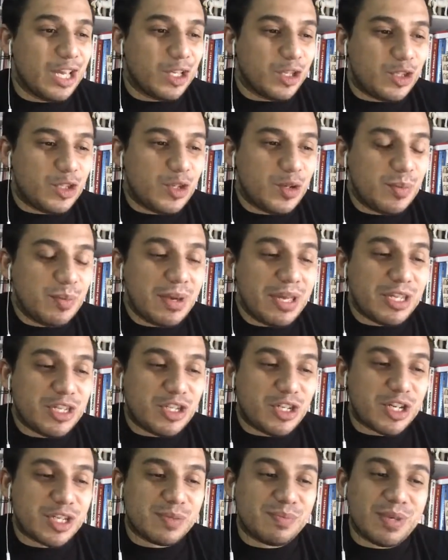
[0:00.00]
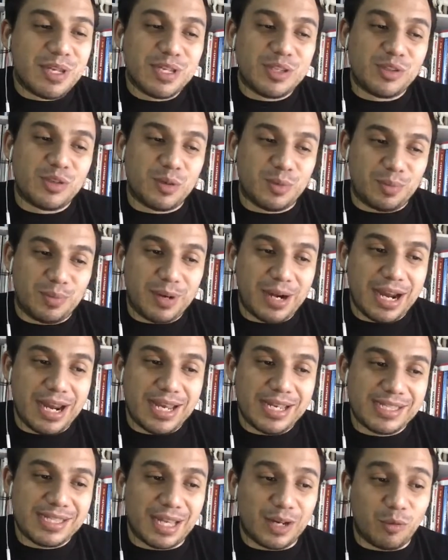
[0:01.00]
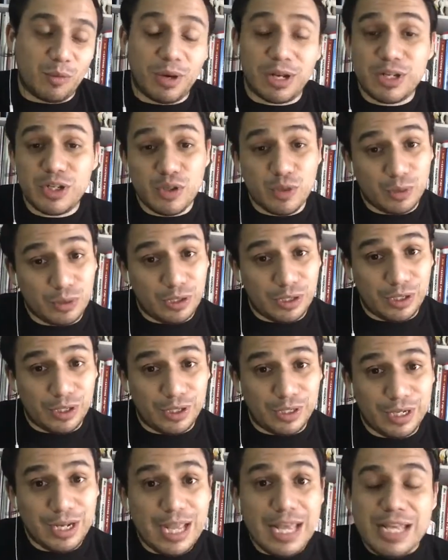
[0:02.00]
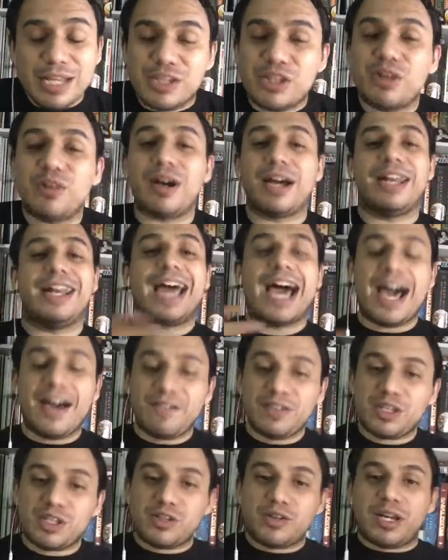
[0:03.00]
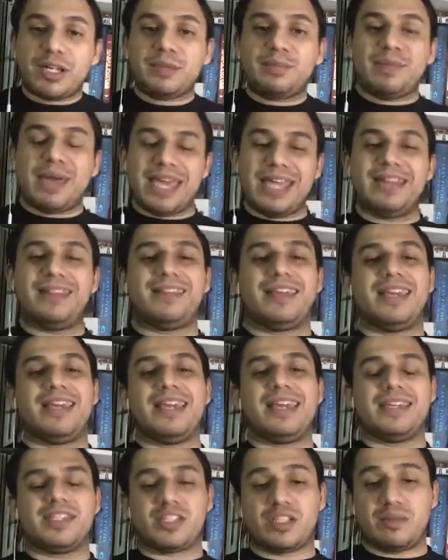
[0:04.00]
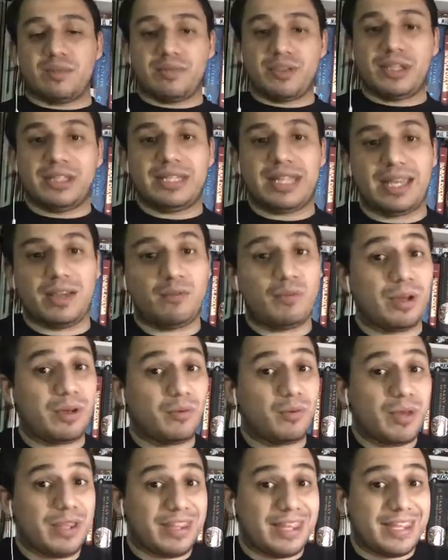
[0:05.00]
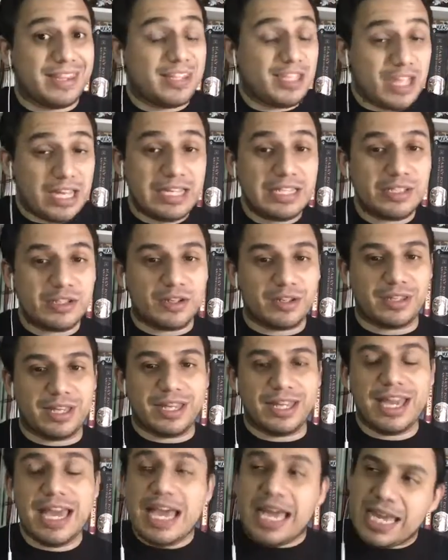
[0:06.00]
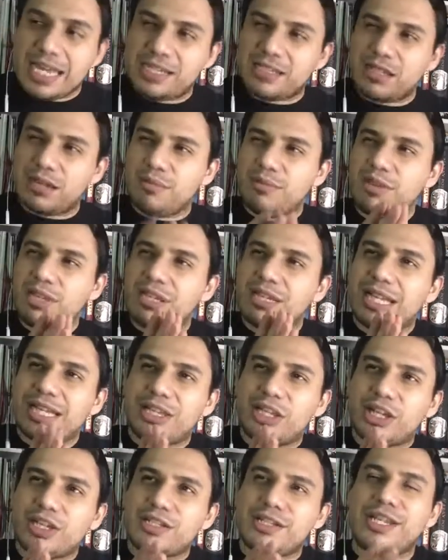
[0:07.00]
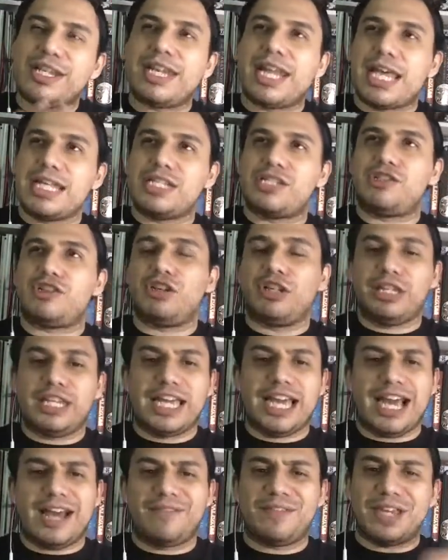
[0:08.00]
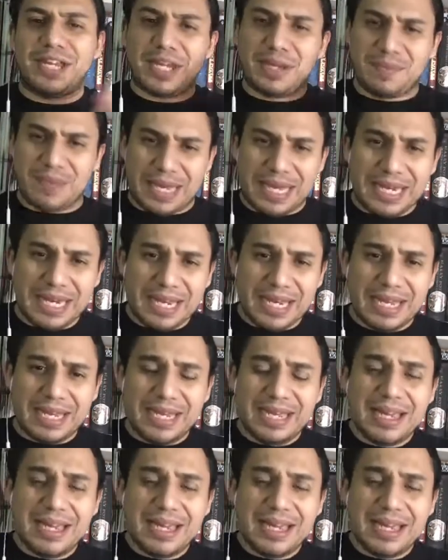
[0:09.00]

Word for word: you may just be surprised at what you learn. So, an abstract painting is something like what we did yesterday. It's something that doesn't necessarily have any meaning